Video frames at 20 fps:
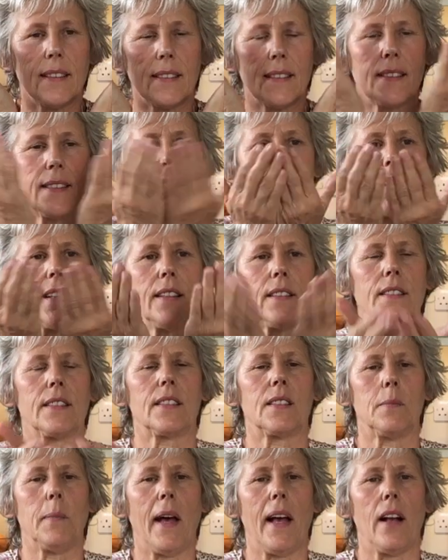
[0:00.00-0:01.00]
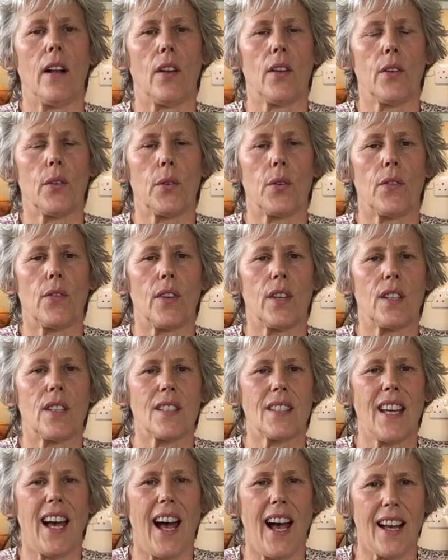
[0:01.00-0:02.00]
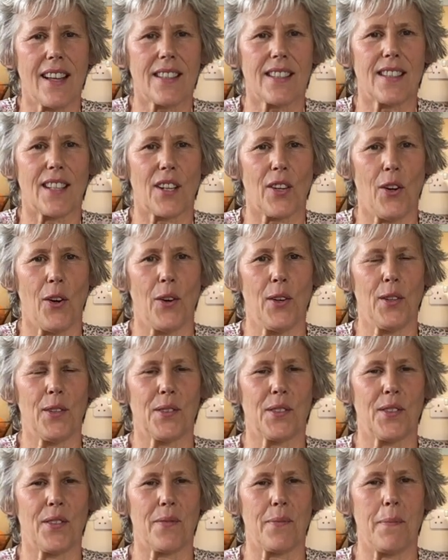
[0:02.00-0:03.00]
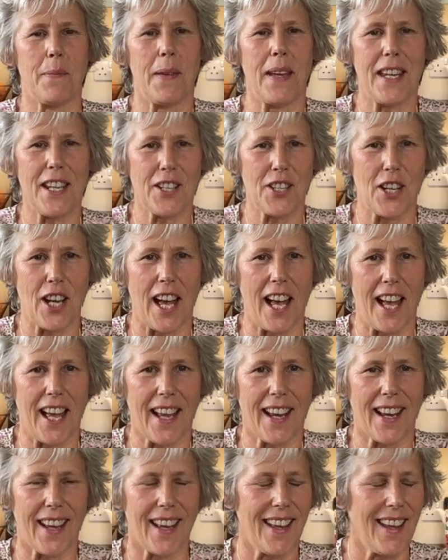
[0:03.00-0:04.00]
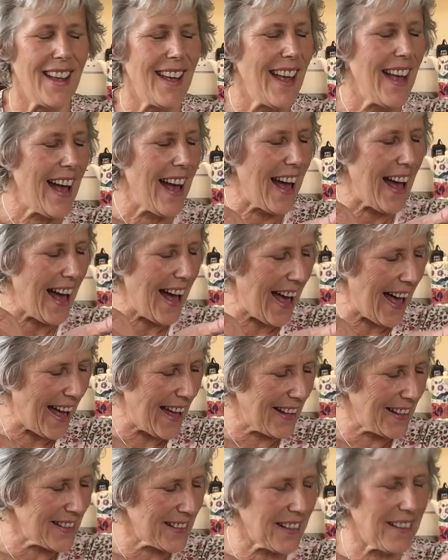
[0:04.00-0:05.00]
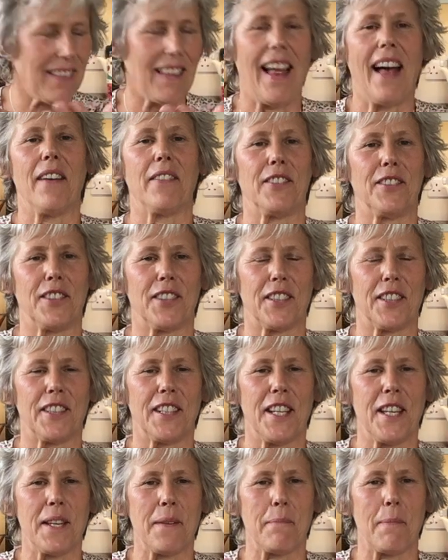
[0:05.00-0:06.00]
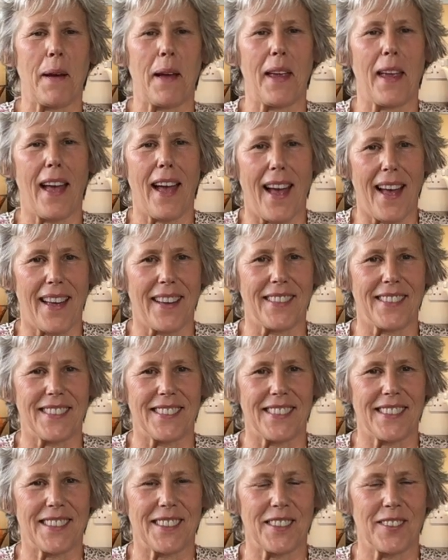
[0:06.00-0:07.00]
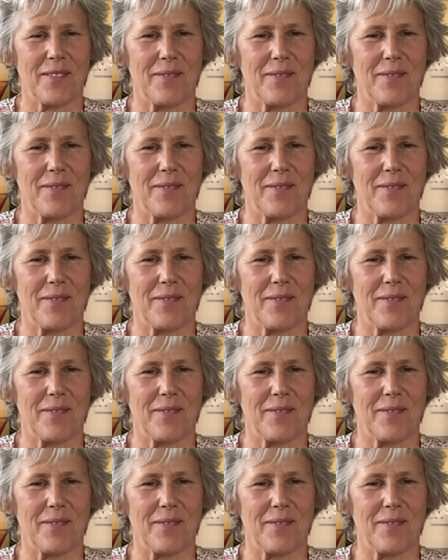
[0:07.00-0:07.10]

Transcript: can still smell those fantastic oils of May Chang and lavender in my hands.